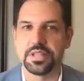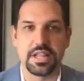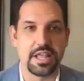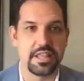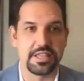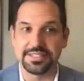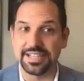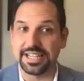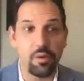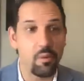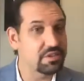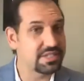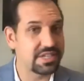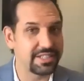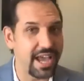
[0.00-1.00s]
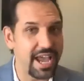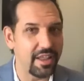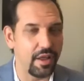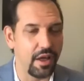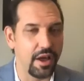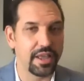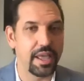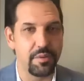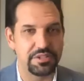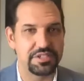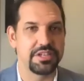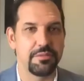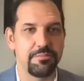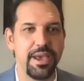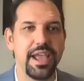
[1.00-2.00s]
The second one wasn't a dialogue, it was a
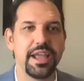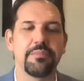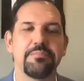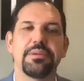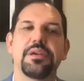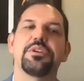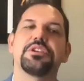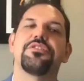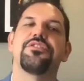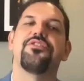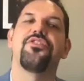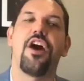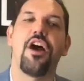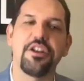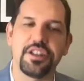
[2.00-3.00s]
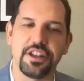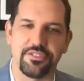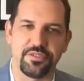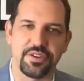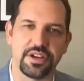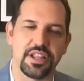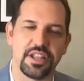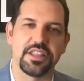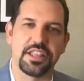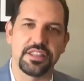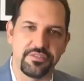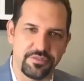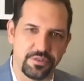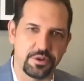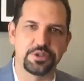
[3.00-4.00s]
debate, but it was far different than the
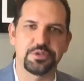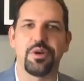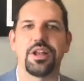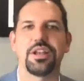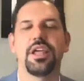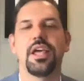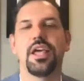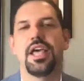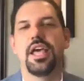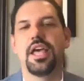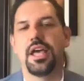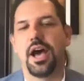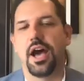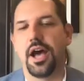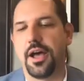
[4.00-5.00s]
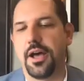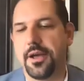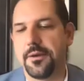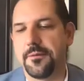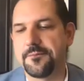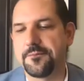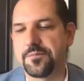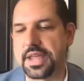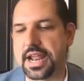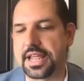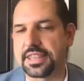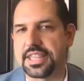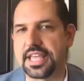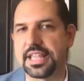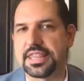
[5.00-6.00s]
first one. And I
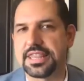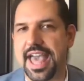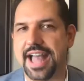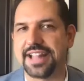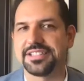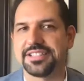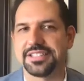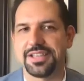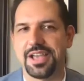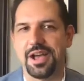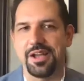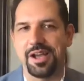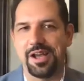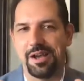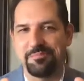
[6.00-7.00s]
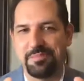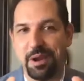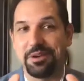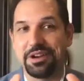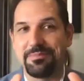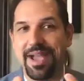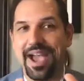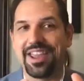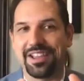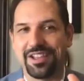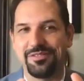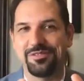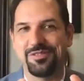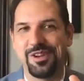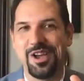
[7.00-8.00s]
think that's paradigmatic of
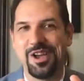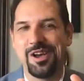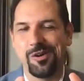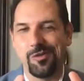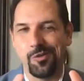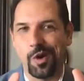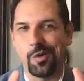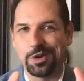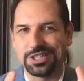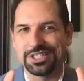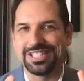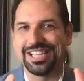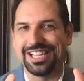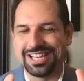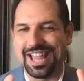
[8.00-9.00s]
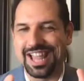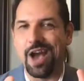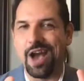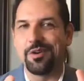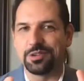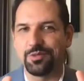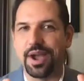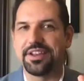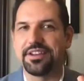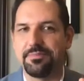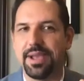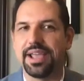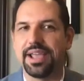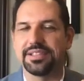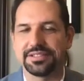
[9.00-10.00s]
what we're seeing now, is why debate
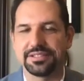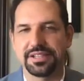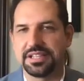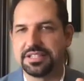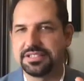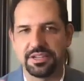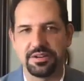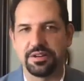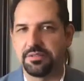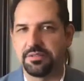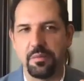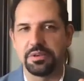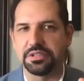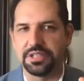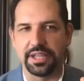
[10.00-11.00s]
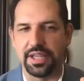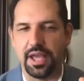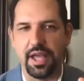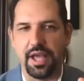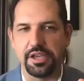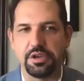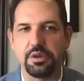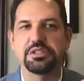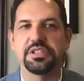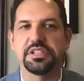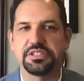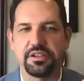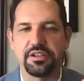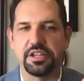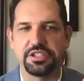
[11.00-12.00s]
is considered almost like a useless
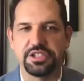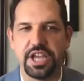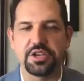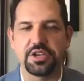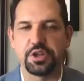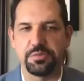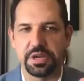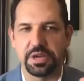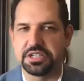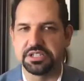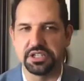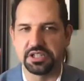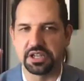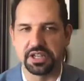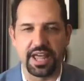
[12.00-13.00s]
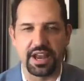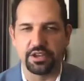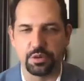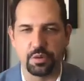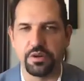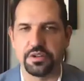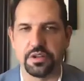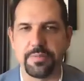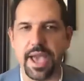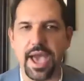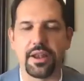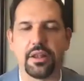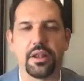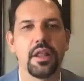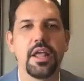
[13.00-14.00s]
a gesture, because it's just a gladiatorial battle,
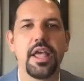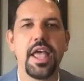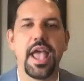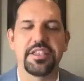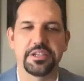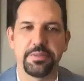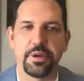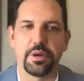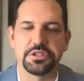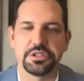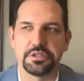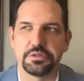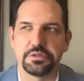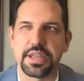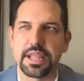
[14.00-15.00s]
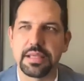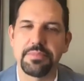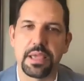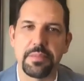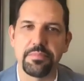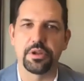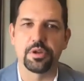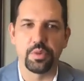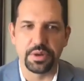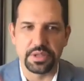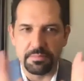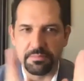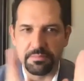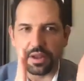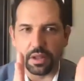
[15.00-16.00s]
as opposed to getting people who are in the
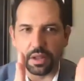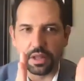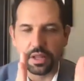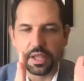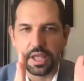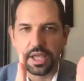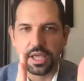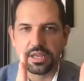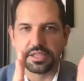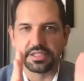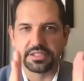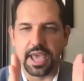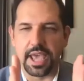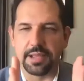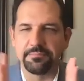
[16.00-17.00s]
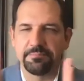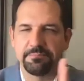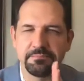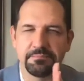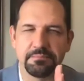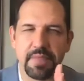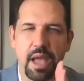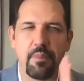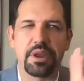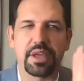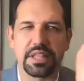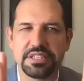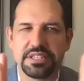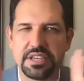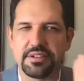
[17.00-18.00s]
middle to say, I want to
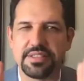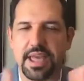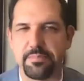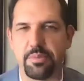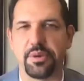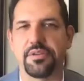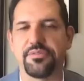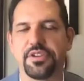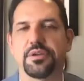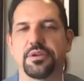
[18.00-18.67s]
consider that point of view.